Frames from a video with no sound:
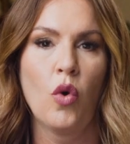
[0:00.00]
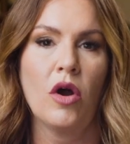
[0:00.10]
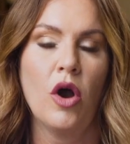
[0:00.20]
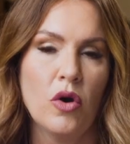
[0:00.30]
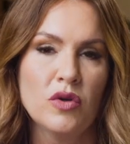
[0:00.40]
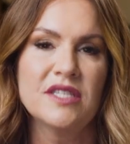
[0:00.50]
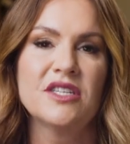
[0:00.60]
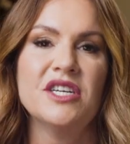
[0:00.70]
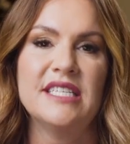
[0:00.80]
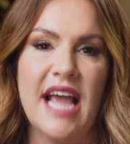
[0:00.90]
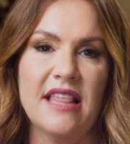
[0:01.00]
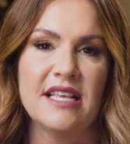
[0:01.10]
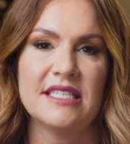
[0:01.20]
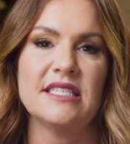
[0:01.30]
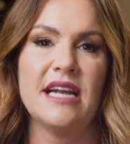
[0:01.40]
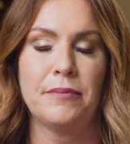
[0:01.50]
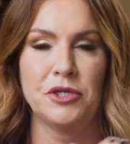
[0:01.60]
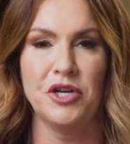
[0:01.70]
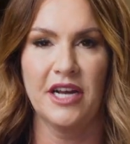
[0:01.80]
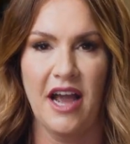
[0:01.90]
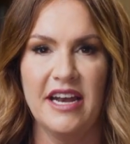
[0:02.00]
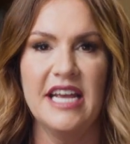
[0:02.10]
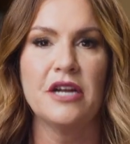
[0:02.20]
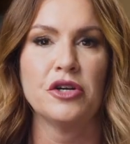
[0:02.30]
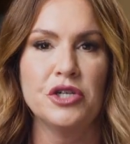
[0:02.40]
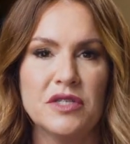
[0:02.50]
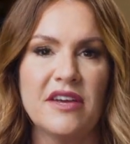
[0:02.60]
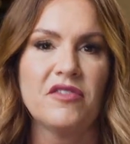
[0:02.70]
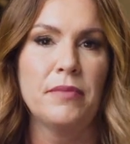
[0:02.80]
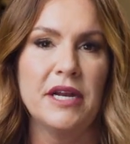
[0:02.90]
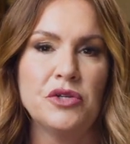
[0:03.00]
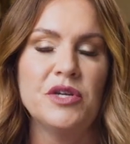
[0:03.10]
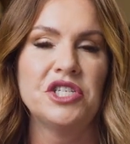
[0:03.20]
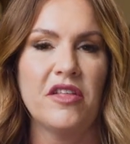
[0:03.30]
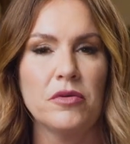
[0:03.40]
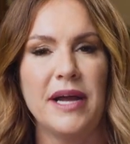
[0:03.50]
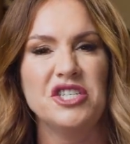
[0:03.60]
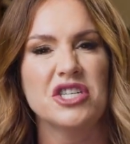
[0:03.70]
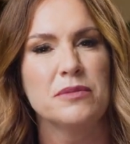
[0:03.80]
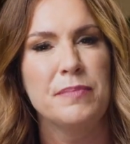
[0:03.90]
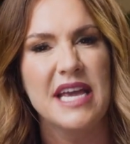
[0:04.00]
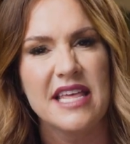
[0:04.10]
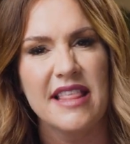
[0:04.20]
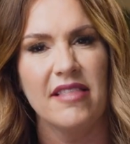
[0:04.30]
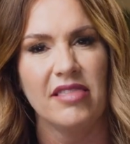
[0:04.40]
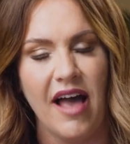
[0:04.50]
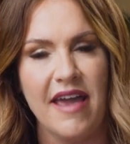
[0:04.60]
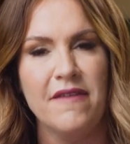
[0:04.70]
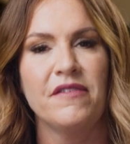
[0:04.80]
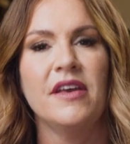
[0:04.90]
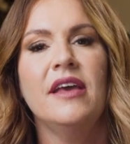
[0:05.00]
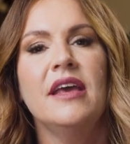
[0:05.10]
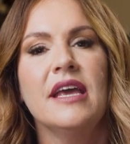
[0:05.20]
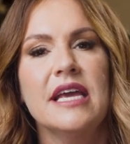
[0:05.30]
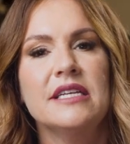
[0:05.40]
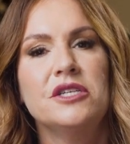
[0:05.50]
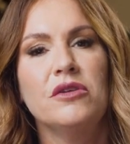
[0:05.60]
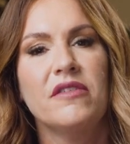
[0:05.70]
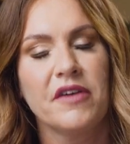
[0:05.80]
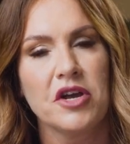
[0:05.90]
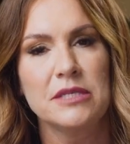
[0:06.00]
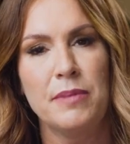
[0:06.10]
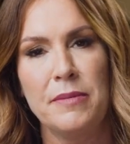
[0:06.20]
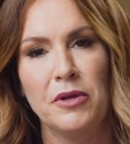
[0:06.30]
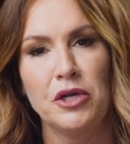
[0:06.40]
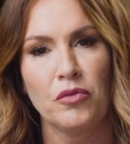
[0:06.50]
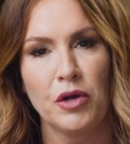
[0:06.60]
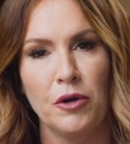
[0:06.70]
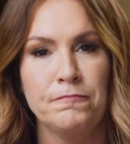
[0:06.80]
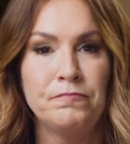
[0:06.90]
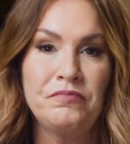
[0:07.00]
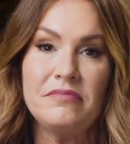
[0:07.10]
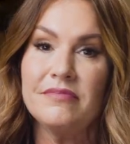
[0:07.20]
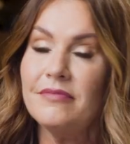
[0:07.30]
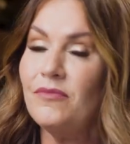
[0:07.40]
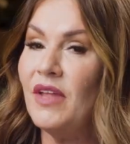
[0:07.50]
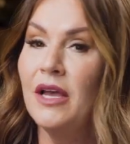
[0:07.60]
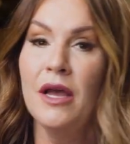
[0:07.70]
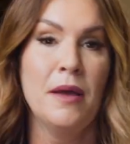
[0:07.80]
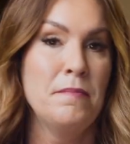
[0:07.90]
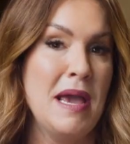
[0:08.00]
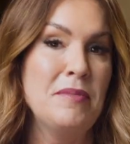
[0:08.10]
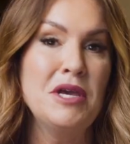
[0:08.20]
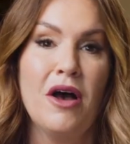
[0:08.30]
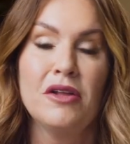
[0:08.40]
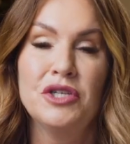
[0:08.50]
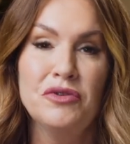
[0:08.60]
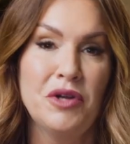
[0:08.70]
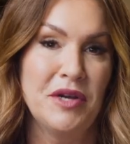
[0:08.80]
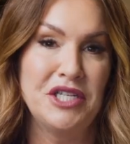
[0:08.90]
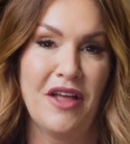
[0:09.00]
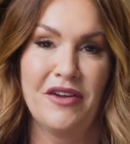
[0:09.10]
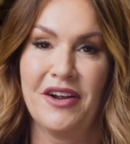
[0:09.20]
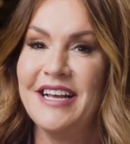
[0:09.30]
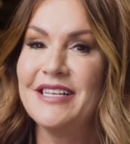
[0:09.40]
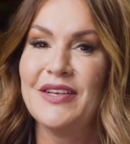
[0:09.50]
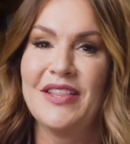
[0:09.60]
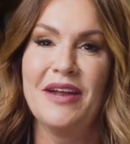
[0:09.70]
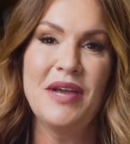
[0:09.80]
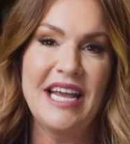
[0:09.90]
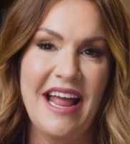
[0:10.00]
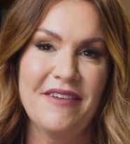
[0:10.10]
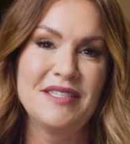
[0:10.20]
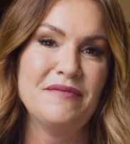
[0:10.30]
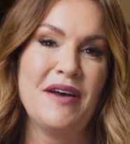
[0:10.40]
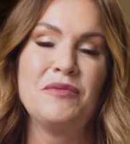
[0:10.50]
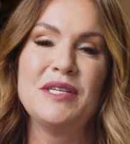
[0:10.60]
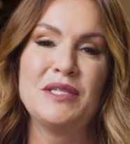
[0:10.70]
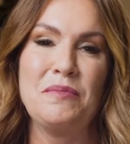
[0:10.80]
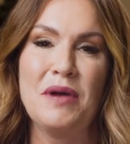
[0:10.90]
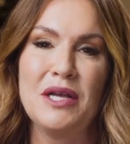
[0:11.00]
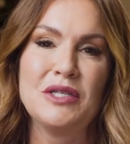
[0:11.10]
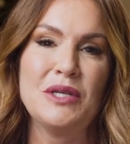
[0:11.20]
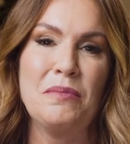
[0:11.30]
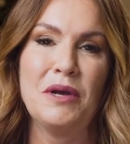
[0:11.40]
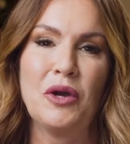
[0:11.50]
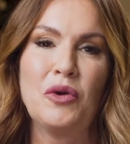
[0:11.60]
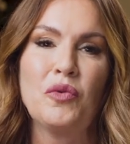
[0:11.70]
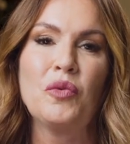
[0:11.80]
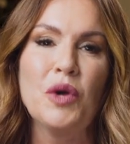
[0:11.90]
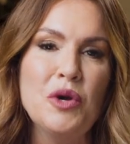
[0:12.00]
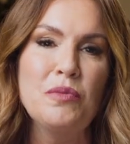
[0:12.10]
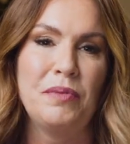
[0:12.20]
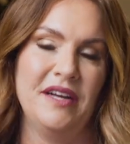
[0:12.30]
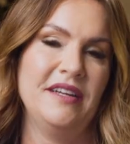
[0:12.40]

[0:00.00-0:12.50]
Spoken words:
or hosts could take this as an opportunity to kind of introduce everybody to each other by just speaking that life into the various people in your room. Maybe y'all do know each other. So then we can have some fun with some group.